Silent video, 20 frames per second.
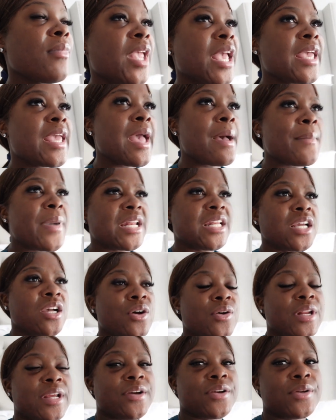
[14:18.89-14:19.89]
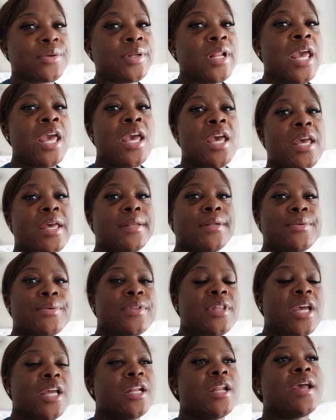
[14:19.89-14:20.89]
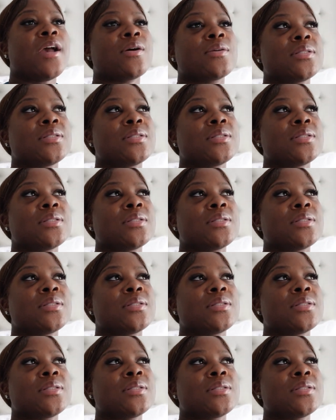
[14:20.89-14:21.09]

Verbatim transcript: yeah, I'm about to go down and do that now.